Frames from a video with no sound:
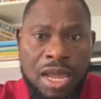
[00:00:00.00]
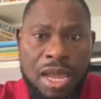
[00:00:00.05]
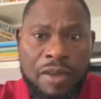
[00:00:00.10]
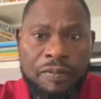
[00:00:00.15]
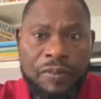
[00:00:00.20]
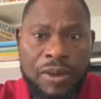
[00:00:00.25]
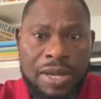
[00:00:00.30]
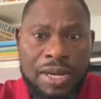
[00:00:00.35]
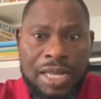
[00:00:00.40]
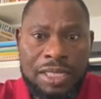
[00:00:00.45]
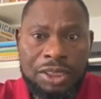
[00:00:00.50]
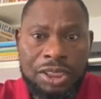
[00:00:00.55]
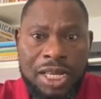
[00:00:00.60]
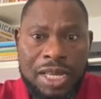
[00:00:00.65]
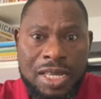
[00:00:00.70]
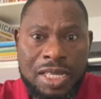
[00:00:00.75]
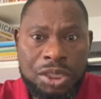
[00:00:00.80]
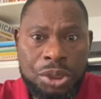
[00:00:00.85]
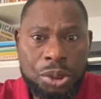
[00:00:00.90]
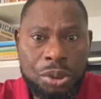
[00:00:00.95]
A
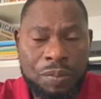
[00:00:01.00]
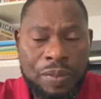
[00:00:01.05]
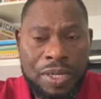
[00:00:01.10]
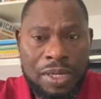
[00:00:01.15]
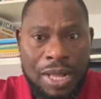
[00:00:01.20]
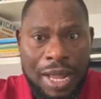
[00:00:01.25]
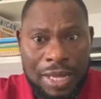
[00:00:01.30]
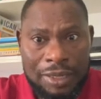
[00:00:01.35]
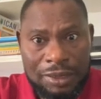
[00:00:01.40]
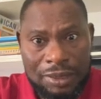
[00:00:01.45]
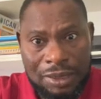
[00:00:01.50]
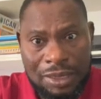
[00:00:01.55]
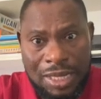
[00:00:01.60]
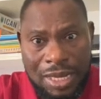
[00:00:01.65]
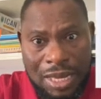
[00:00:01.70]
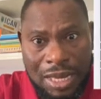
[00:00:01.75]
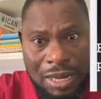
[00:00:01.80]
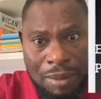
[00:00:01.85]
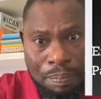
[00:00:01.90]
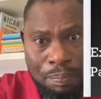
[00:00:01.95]
financial instrument has
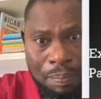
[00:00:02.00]
three